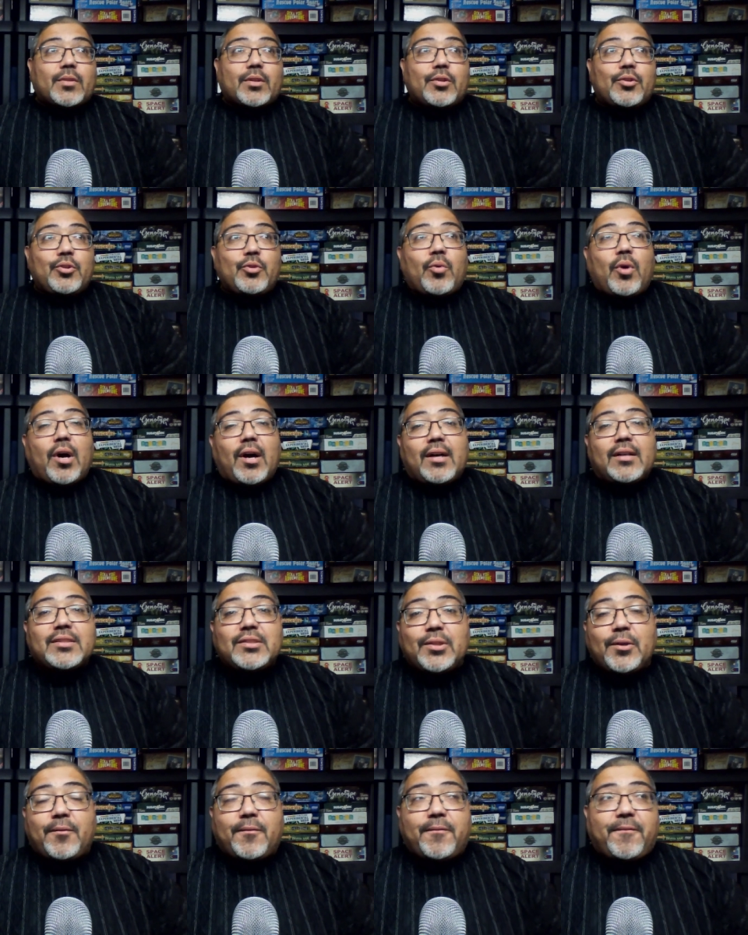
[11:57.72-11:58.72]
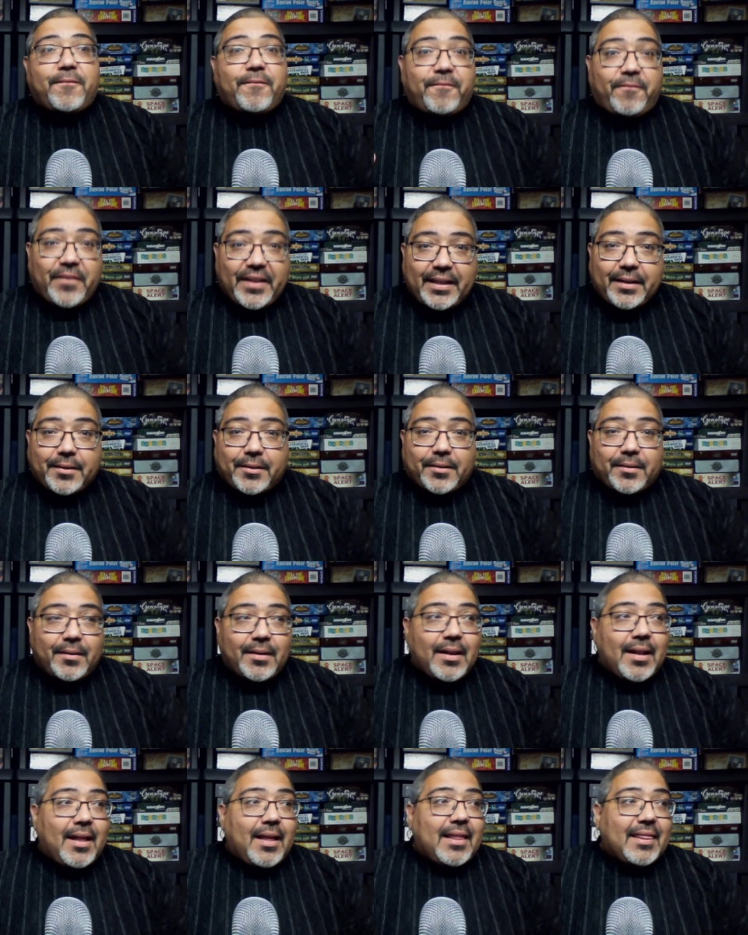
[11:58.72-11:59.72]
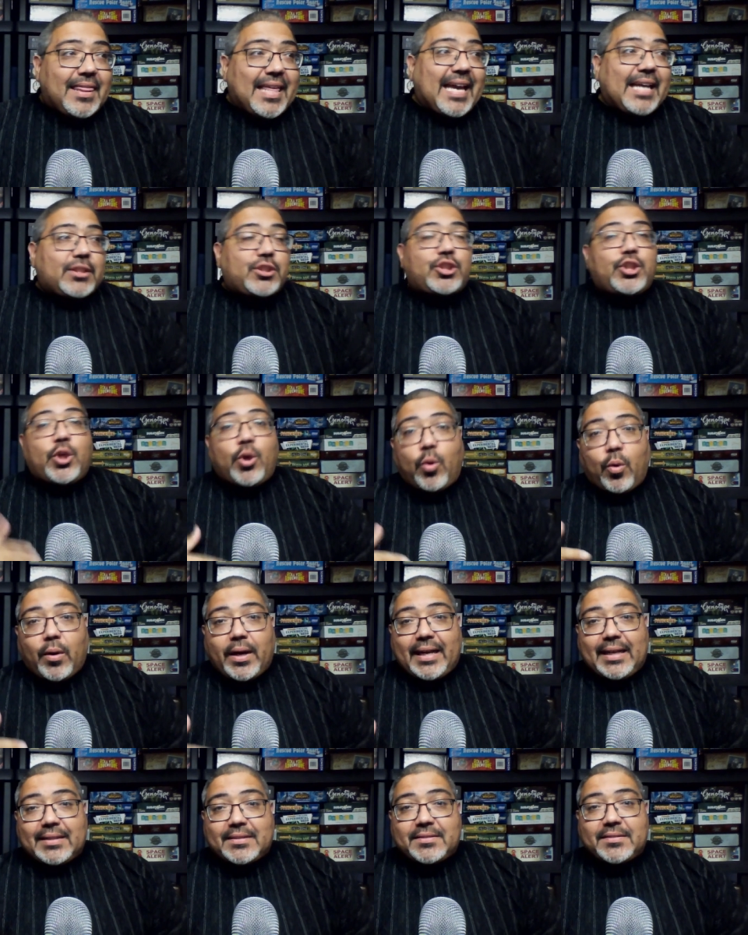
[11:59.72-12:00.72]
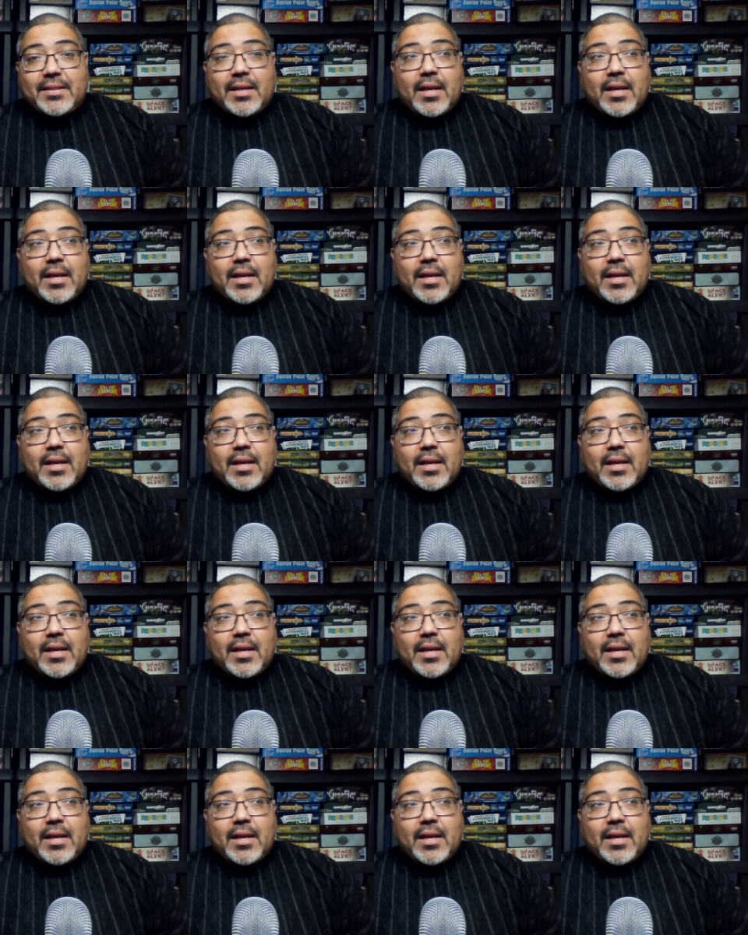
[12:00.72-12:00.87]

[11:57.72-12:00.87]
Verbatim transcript: you also feel that choice